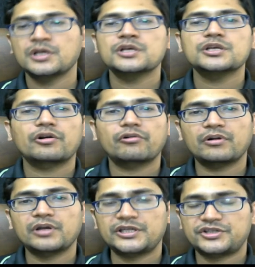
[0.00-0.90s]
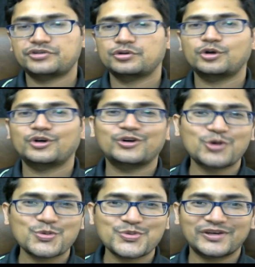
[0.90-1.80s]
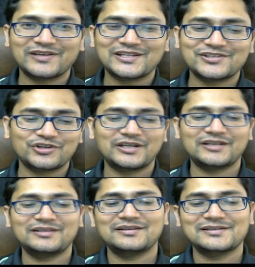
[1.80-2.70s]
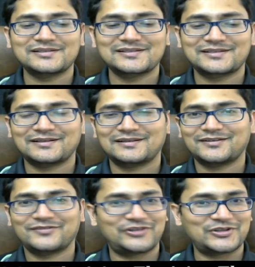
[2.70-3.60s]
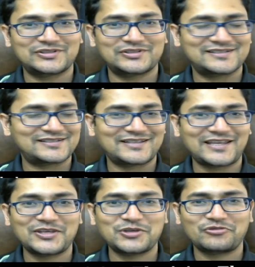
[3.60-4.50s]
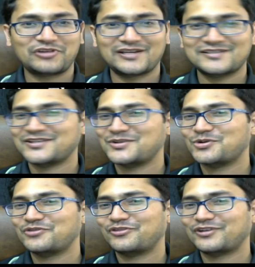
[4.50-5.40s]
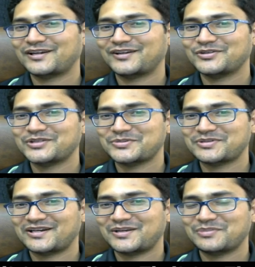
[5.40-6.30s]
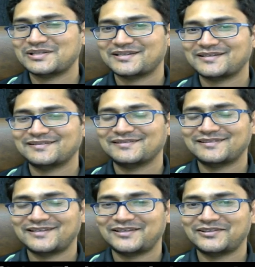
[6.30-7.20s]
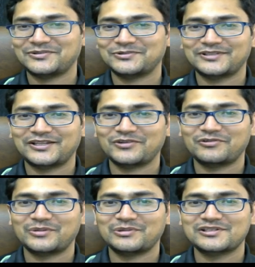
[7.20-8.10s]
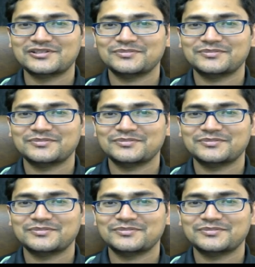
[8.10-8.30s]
right? So hope you have enjoyed this video series. Thank you friends, and don't forget to subscribe my channel. Thank you very much.